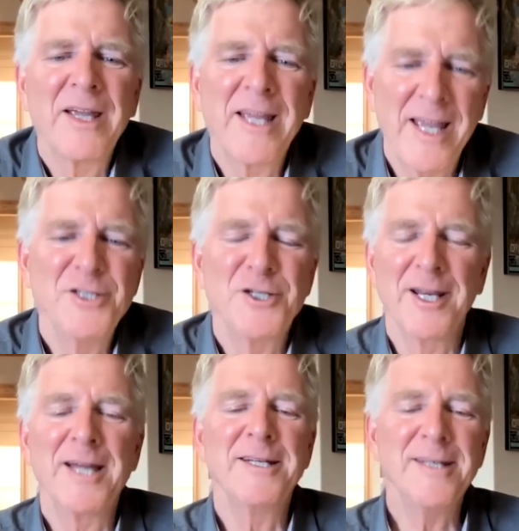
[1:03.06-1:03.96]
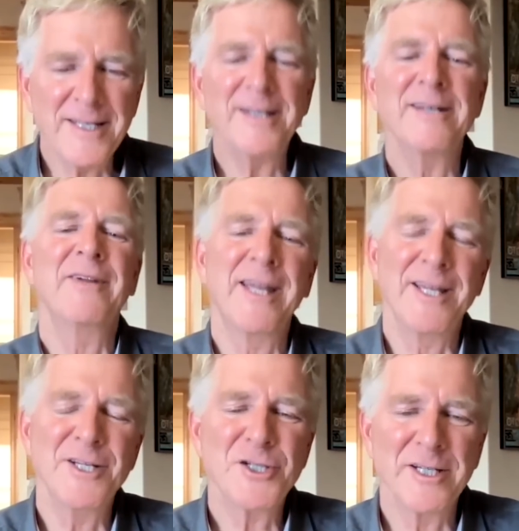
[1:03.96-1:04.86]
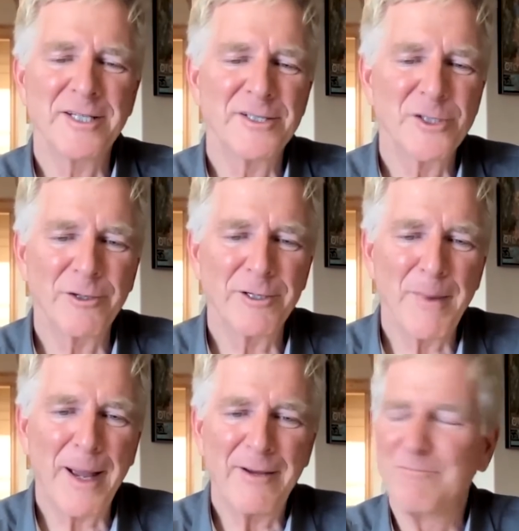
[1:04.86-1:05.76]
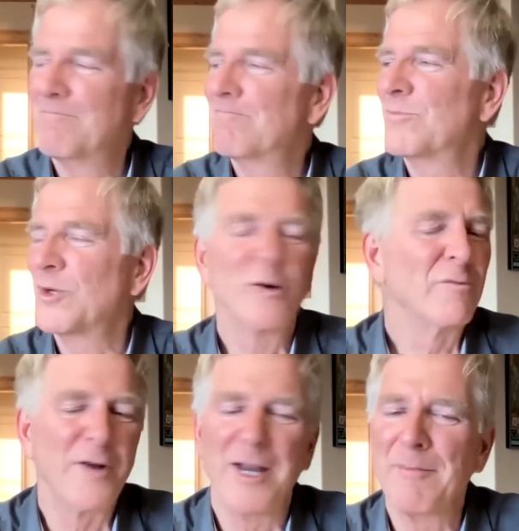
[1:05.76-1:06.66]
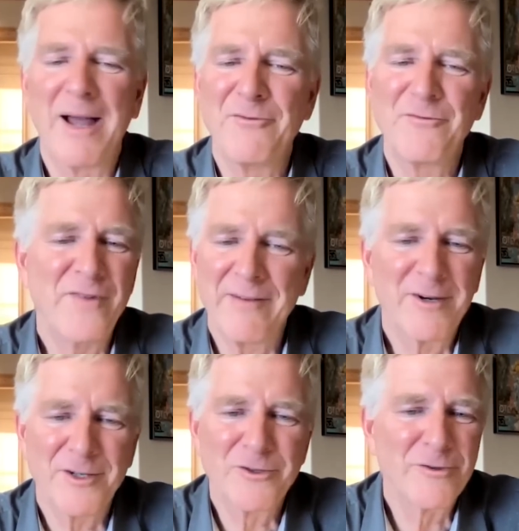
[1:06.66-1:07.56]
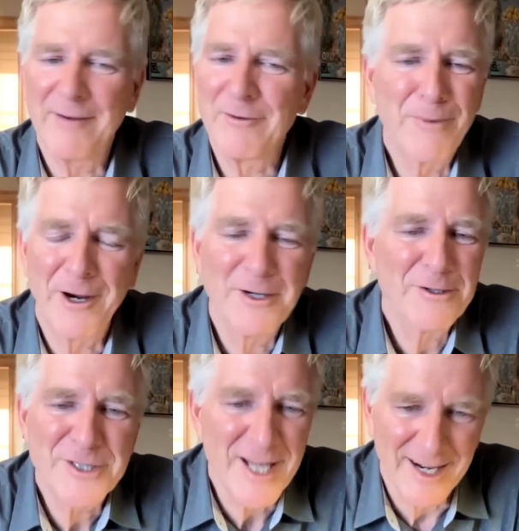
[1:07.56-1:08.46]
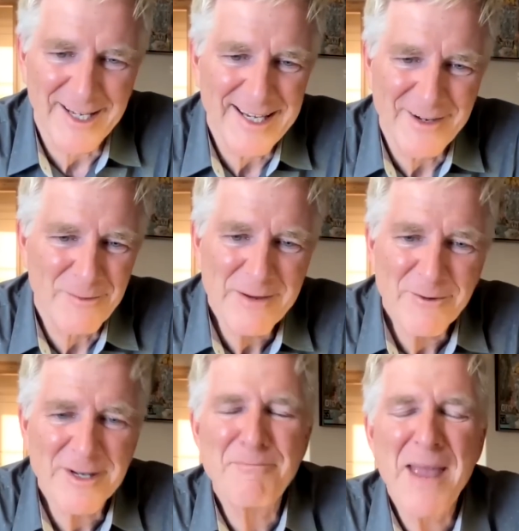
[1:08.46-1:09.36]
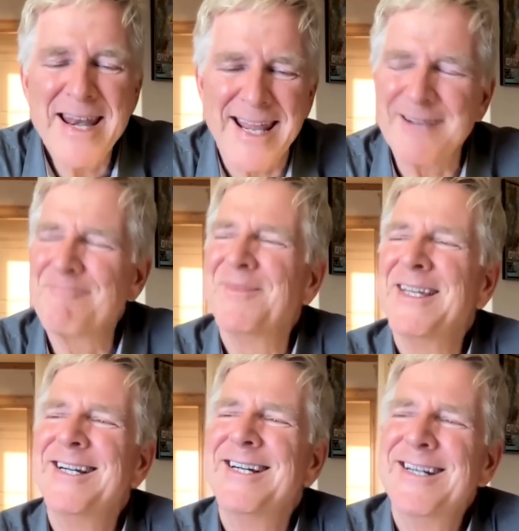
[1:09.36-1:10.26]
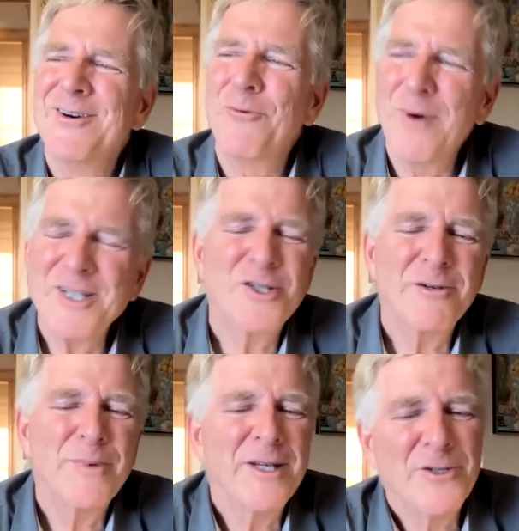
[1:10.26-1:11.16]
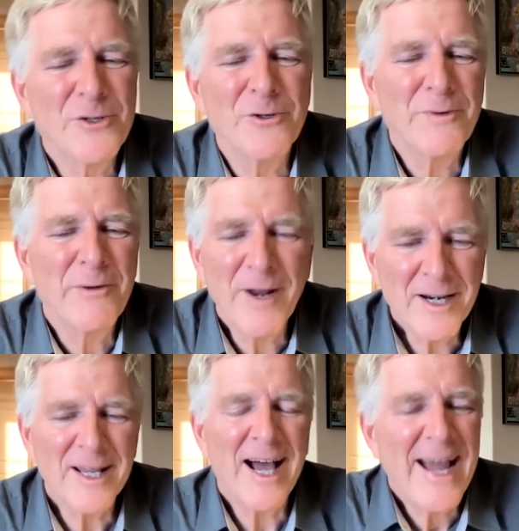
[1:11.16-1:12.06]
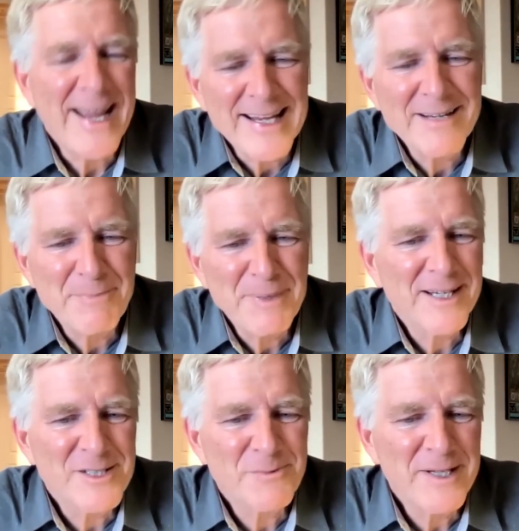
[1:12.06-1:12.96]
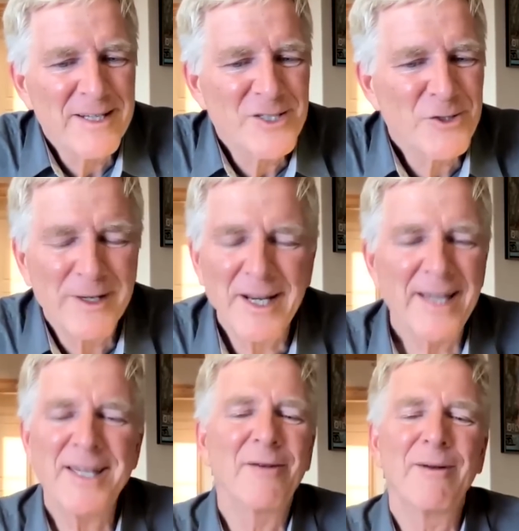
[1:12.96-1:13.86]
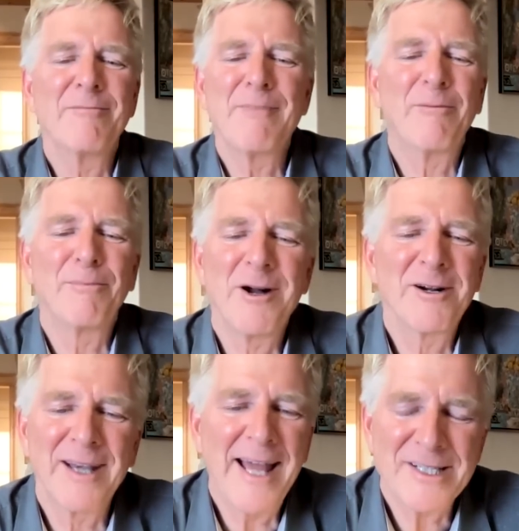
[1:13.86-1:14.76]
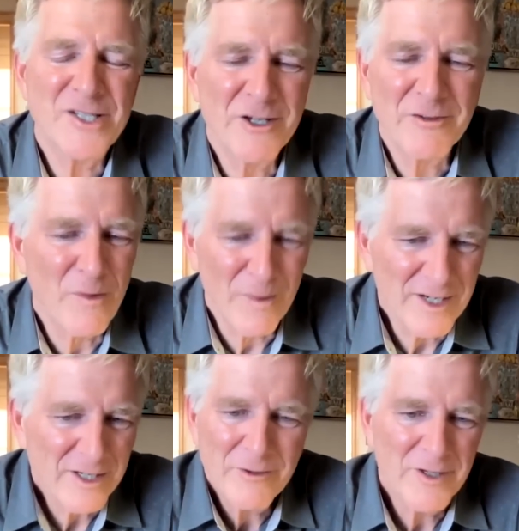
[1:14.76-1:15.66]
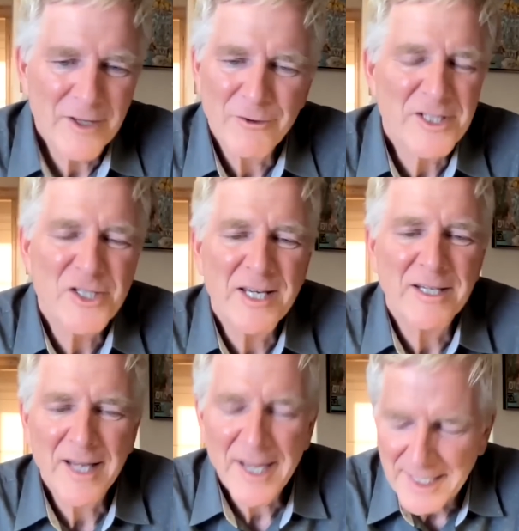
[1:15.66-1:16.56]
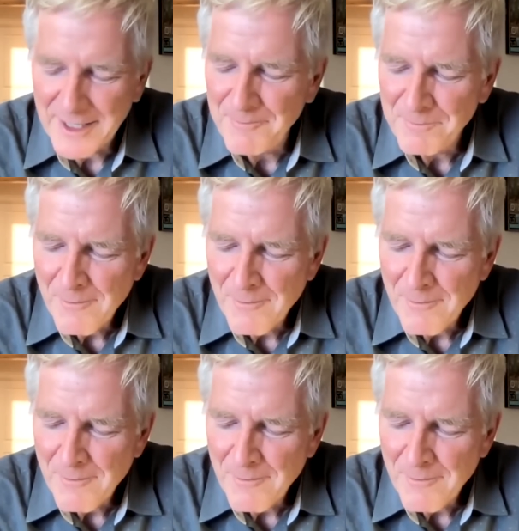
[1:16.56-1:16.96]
a vacation. I needed a vacation, and so did my girlfriend, my favorite travel partner, Shelly. And we were debating what should we do? We wanted to hike because we enjoyed hiking around Mont Blanc last year and we wanted to do another extended hike.